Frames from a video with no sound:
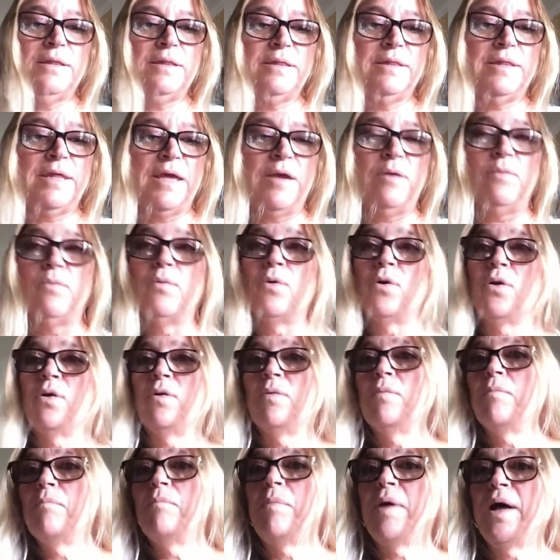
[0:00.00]
they
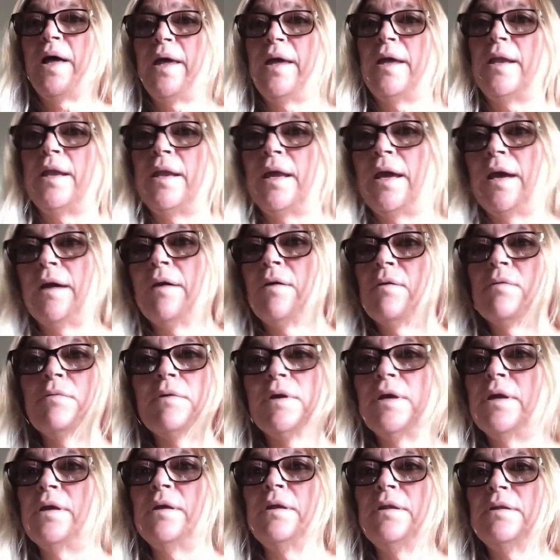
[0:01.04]
were buy it now
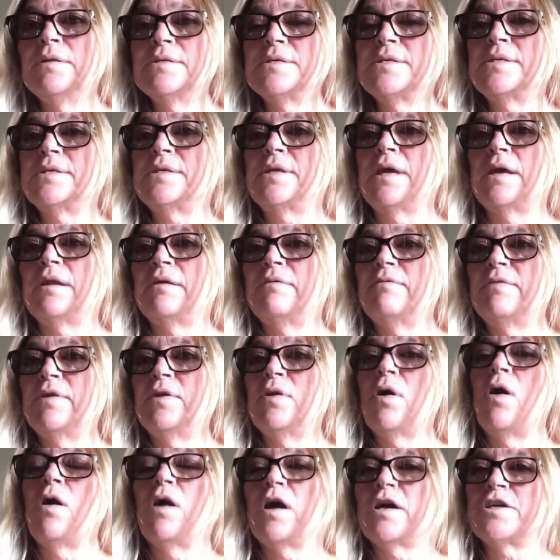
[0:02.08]
instead of
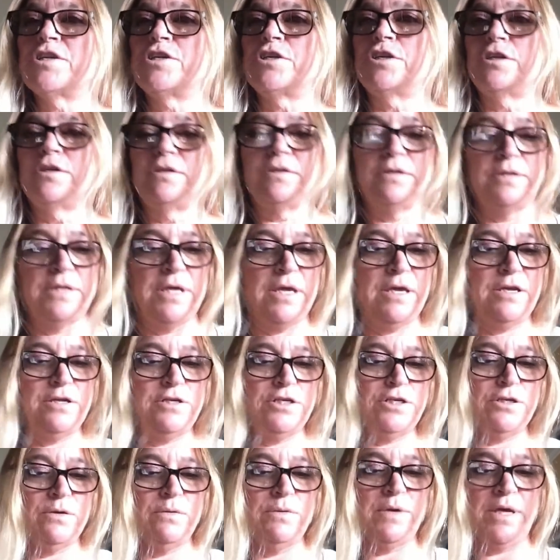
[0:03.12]
an auction. They
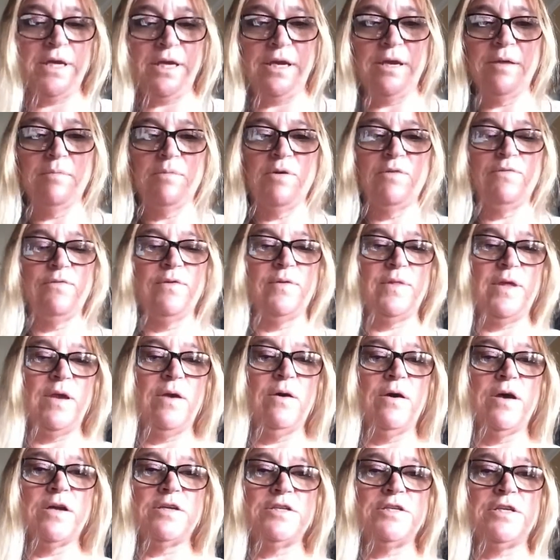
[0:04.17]
show a hammer for the
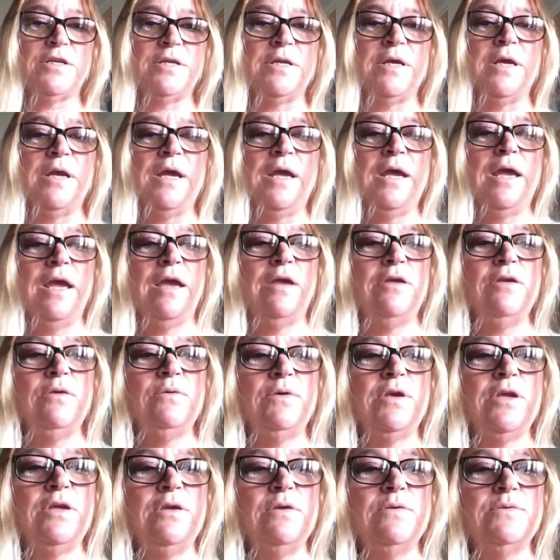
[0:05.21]
auction, and you
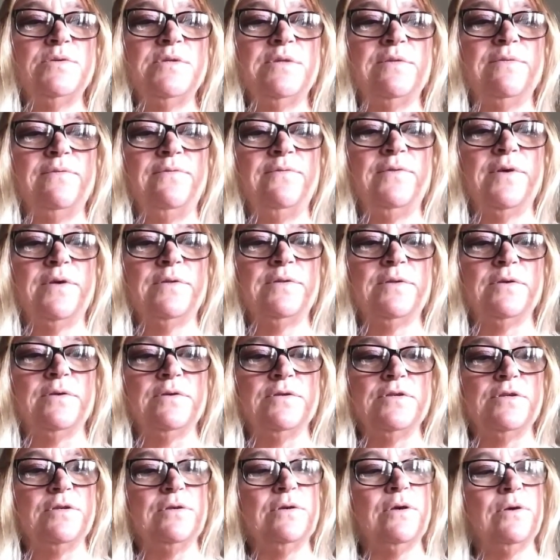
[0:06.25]
can use the
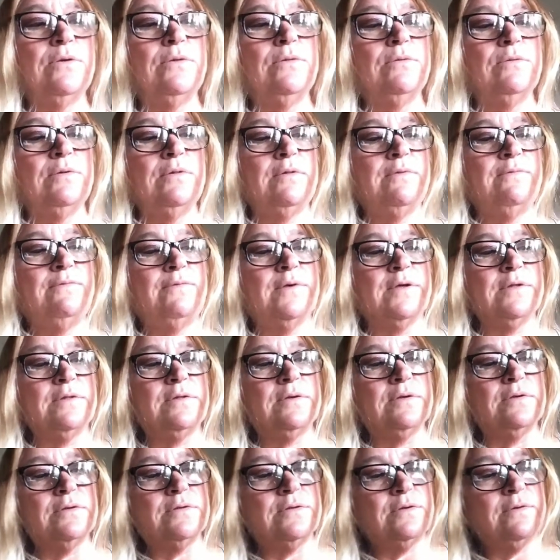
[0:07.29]
filters. You go through the
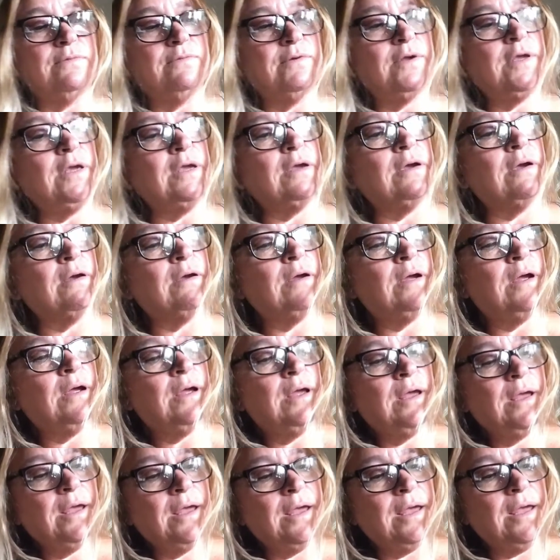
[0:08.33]
filters over here,
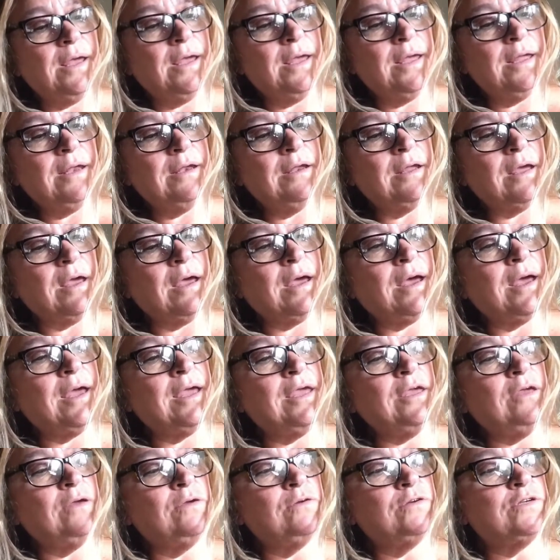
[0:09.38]
and I
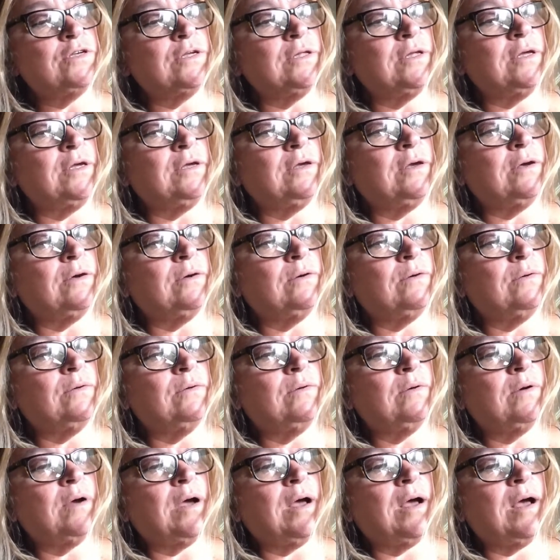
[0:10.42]
usually go
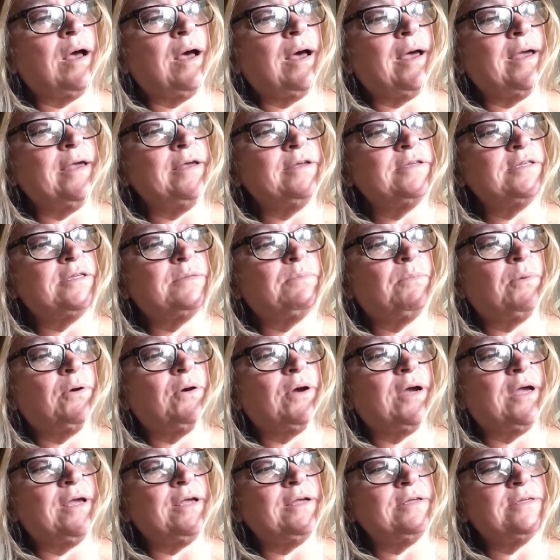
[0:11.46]
highest
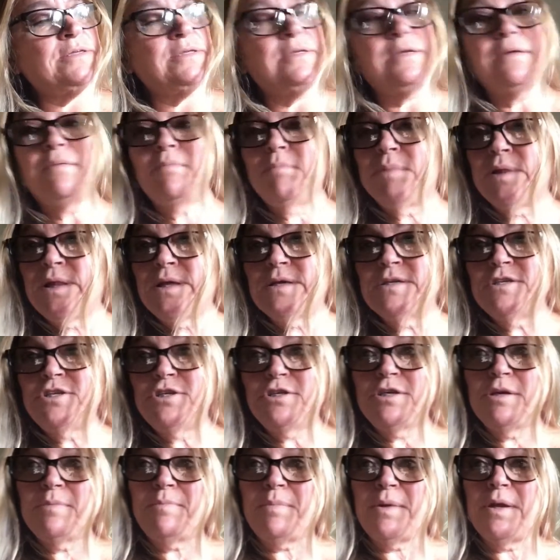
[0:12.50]
price plus
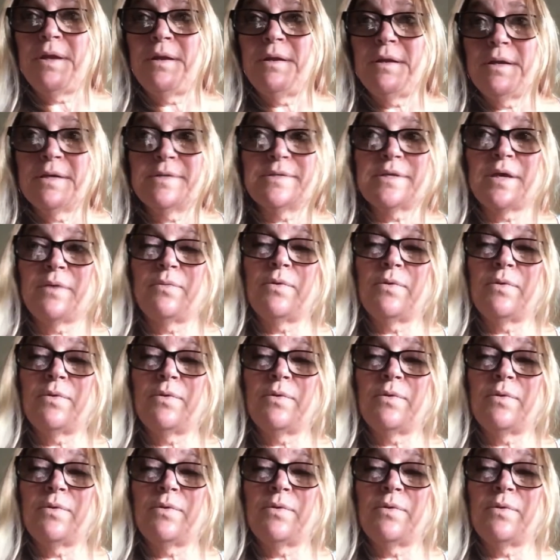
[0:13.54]
shipping because I